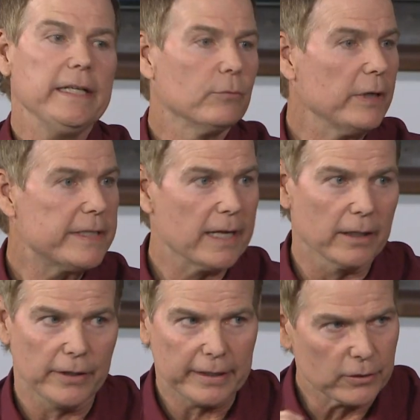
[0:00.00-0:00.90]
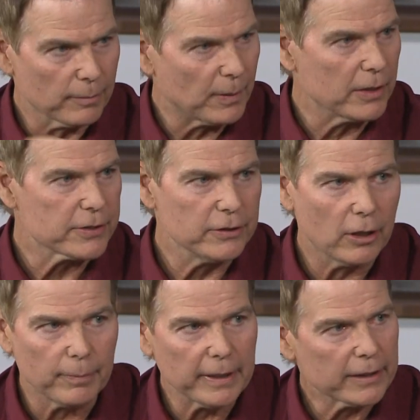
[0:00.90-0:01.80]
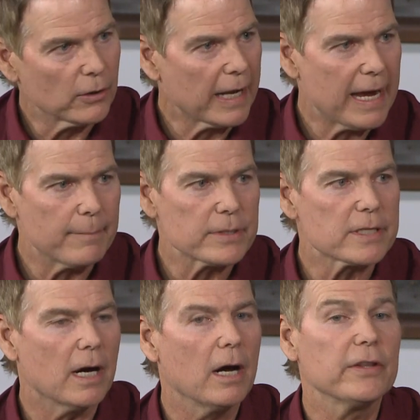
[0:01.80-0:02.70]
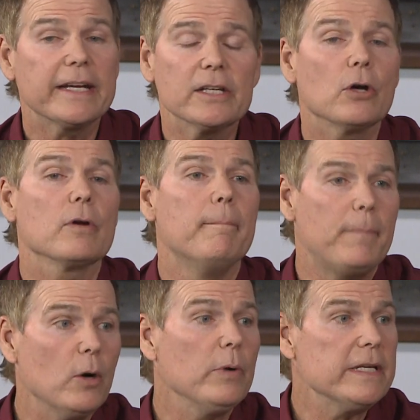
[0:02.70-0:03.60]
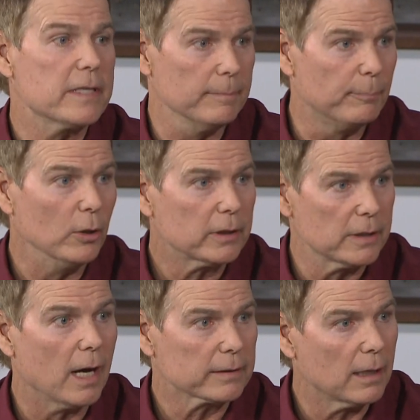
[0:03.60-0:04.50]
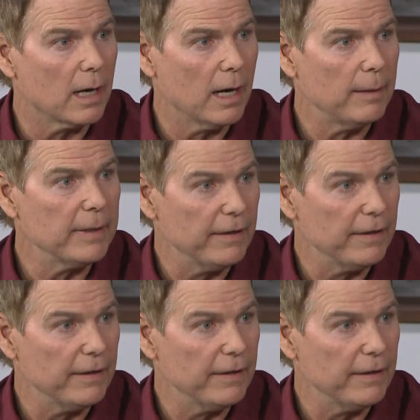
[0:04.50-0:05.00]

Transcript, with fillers: any retailer. They can go to Barnes & Noble. They can go to Amazon. They can go to boeasonbook.com.